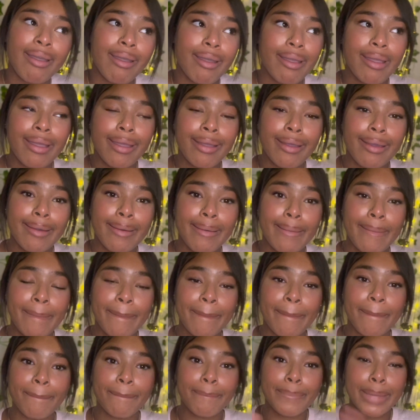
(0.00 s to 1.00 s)

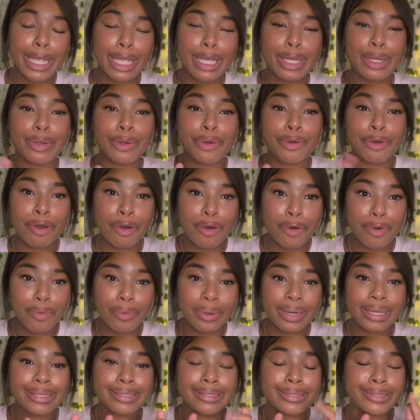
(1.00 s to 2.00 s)
and make known
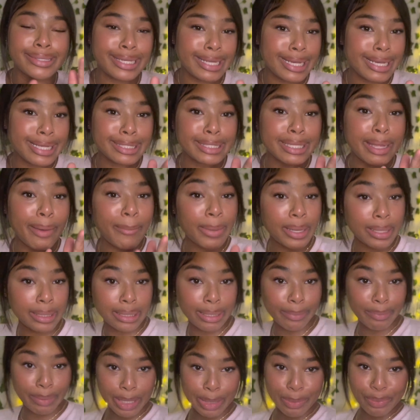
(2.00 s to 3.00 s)
his deeds among the
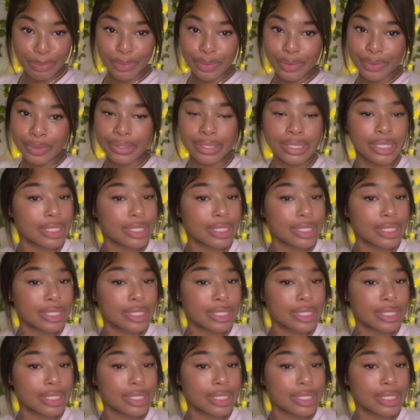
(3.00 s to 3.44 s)
peoples.